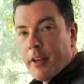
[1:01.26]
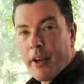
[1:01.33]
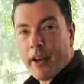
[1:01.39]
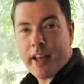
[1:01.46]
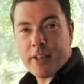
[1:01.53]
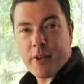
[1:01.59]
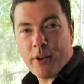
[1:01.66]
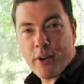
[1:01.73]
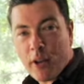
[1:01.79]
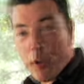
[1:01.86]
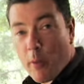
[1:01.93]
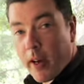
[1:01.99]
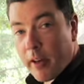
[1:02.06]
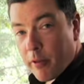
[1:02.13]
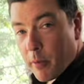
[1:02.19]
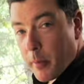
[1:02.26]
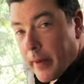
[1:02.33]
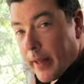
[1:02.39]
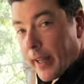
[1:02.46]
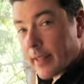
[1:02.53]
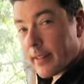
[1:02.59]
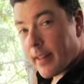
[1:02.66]
Okay, so I know you're waiting for me
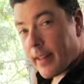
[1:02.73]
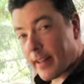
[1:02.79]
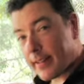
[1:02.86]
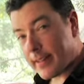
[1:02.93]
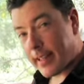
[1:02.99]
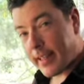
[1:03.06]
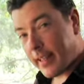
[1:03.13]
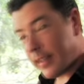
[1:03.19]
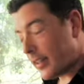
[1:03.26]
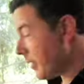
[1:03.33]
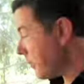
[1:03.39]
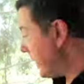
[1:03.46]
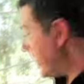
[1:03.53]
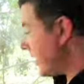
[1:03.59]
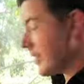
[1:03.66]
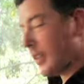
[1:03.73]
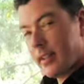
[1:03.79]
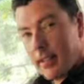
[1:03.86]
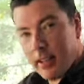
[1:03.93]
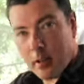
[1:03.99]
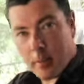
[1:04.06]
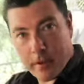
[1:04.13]
to get to the tequila, but there's a
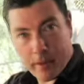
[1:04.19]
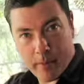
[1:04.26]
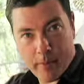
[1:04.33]
little bit of